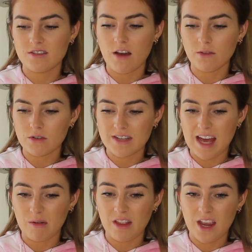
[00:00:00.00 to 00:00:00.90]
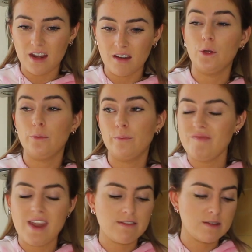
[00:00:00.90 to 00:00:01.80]
start of lockdown, and then
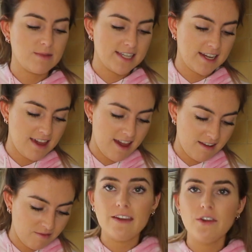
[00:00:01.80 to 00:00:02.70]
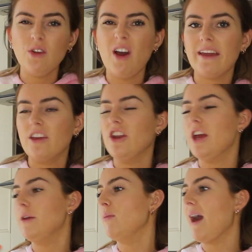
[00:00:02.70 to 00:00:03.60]
boom, never to be seen again. If you like,
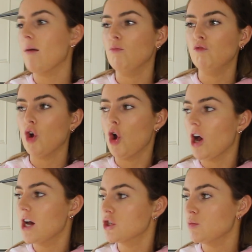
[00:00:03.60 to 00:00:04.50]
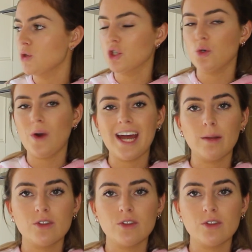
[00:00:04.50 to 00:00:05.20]
you know, Camp Rock, High School Musical, Hannah